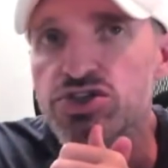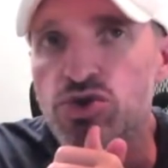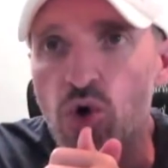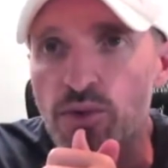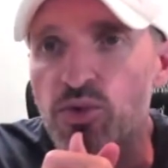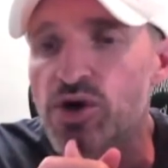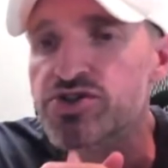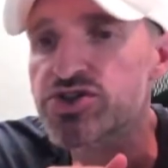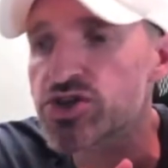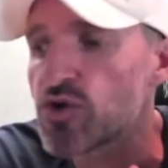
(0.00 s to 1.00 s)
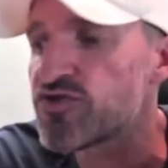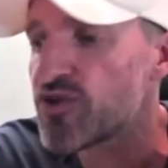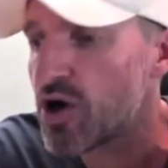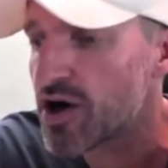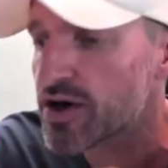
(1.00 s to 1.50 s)
scoreboard so
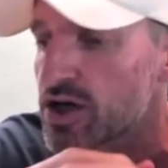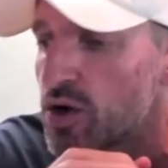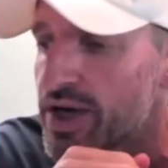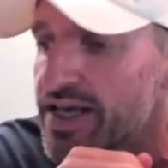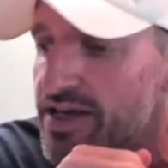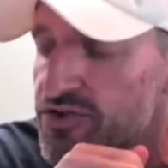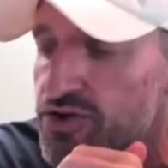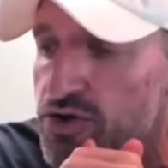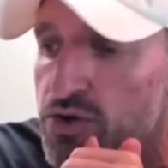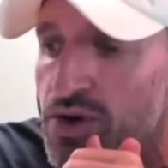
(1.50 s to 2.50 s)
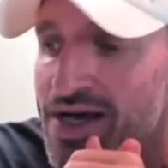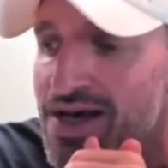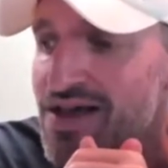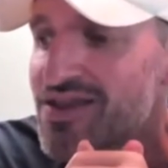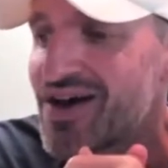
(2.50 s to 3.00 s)
far going into
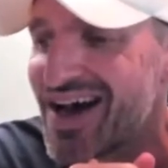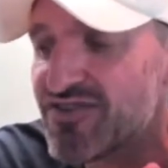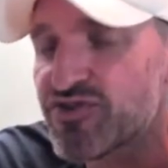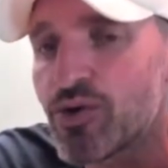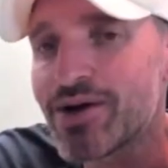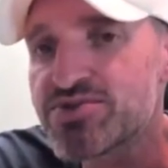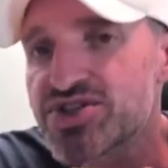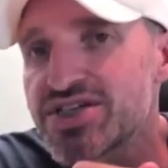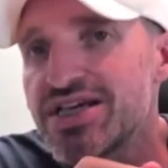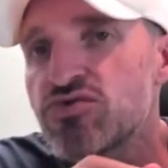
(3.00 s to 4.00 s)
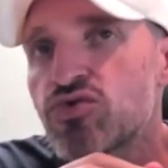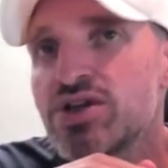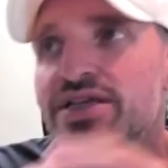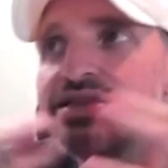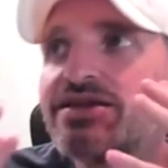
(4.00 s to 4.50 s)
the FOMC
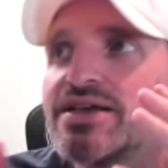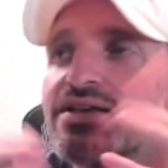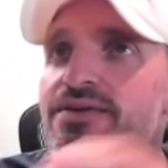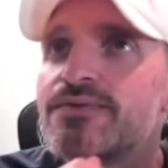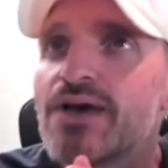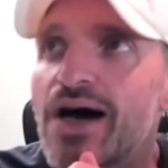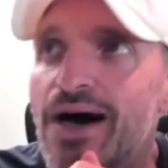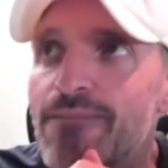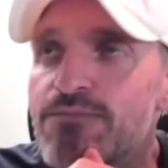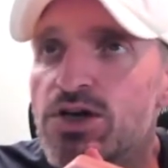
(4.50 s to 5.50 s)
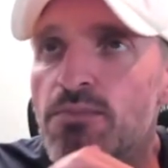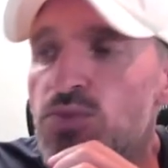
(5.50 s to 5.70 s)
really didn't, um, you know,